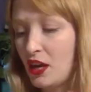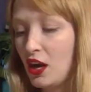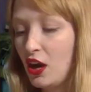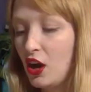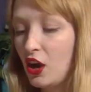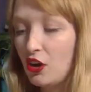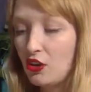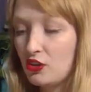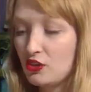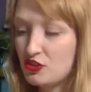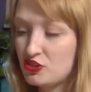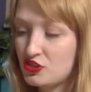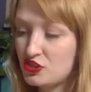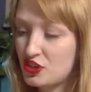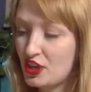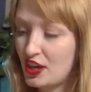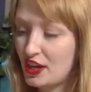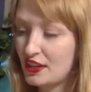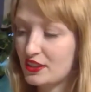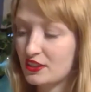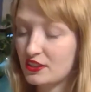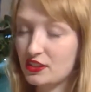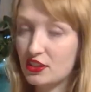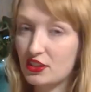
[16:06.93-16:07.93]
Always
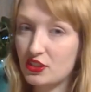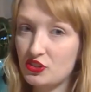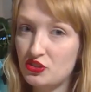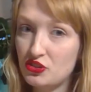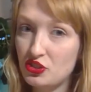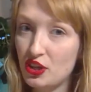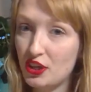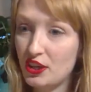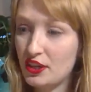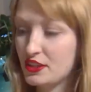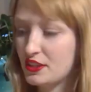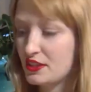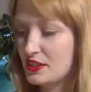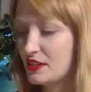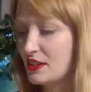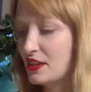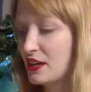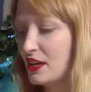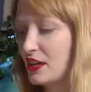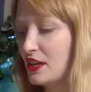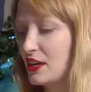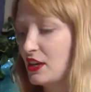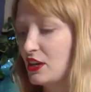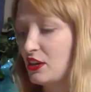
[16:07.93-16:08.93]
check nitrites,
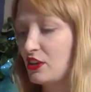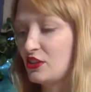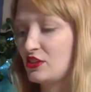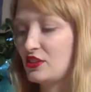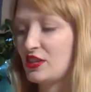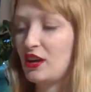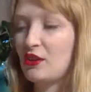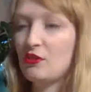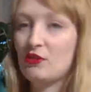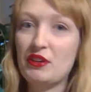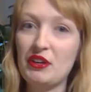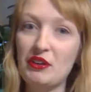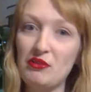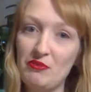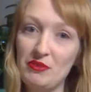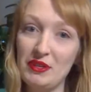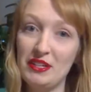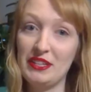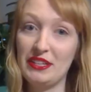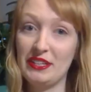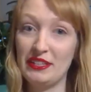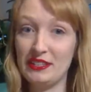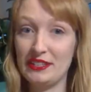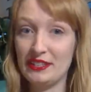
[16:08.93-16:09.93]
because that will give me an
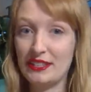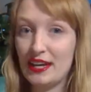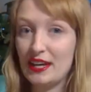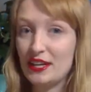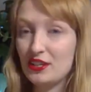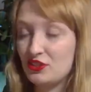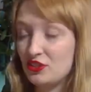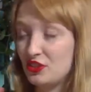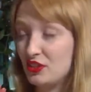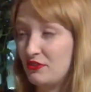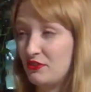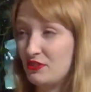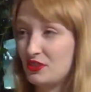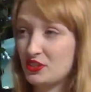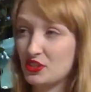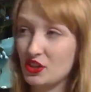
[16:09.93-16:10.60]
indication if it's